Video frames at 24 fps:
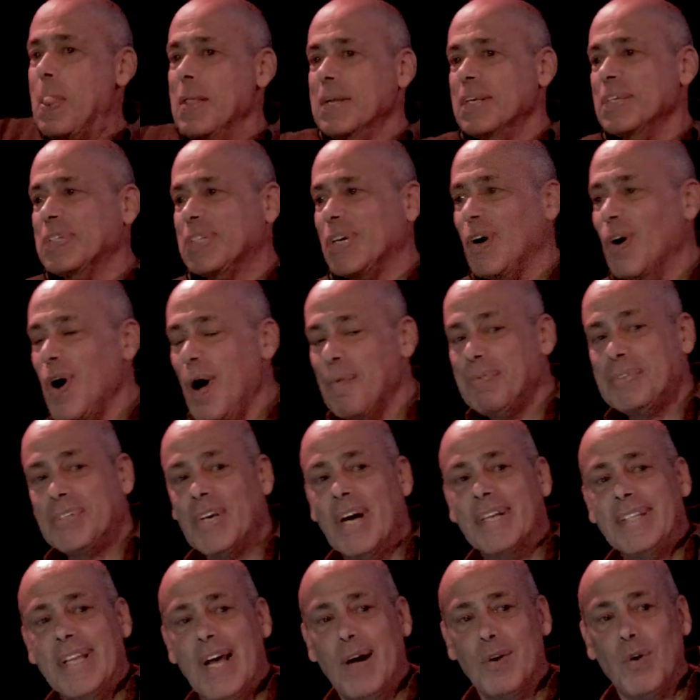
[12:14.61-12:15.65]
you just go
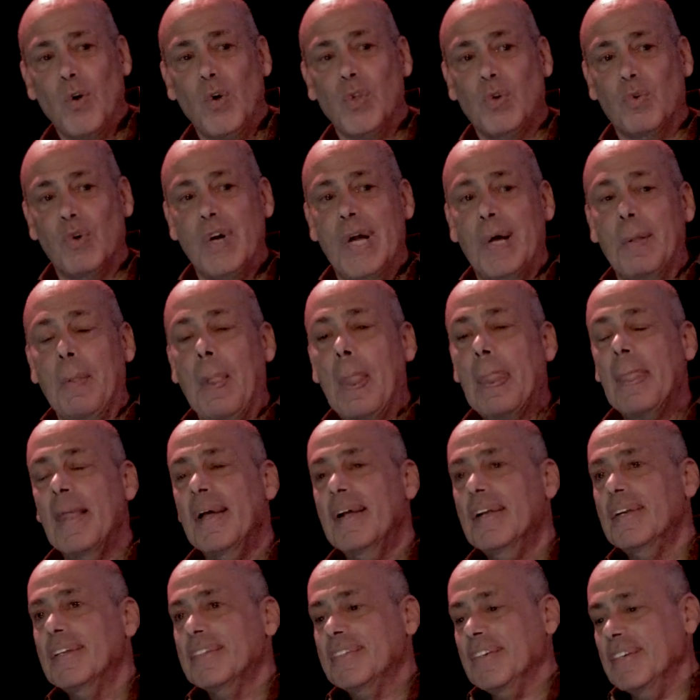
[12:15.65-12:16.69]
upside down all around.
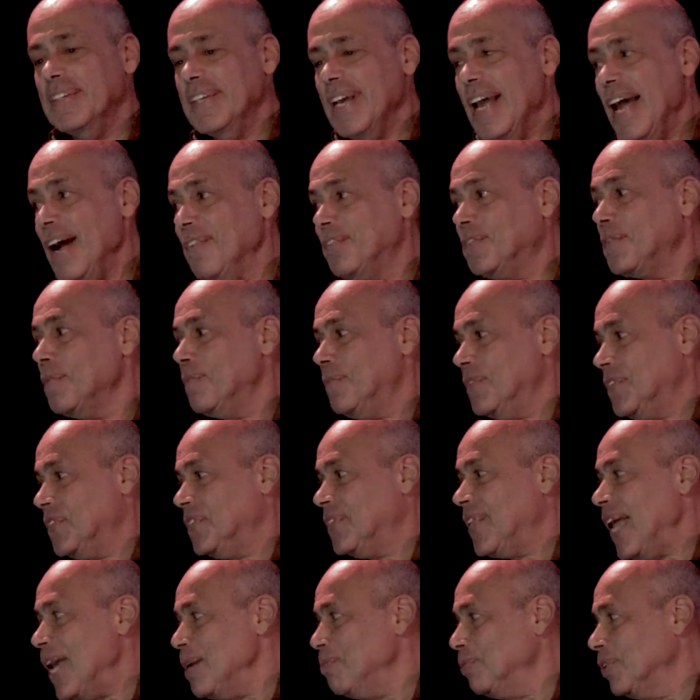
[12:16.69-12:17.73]
So you have to
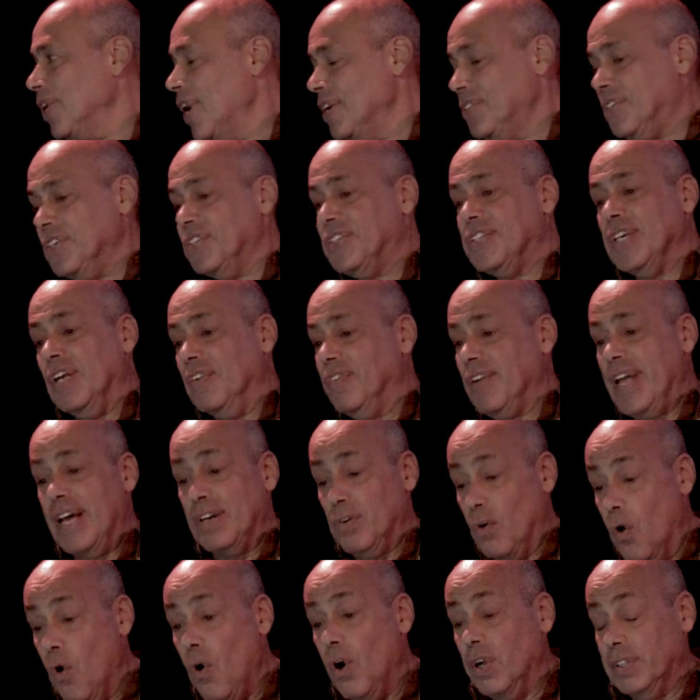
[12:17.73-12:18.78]
stabilize yourself
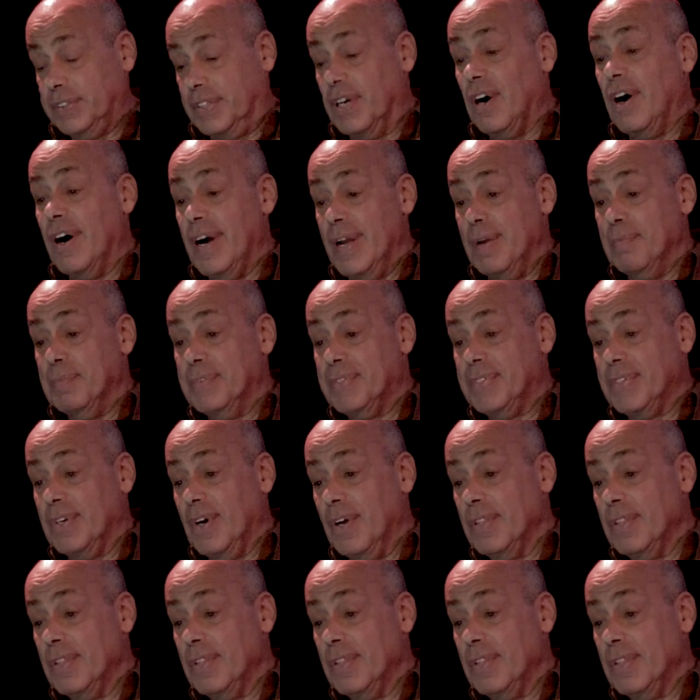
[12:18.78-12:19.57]
at all times,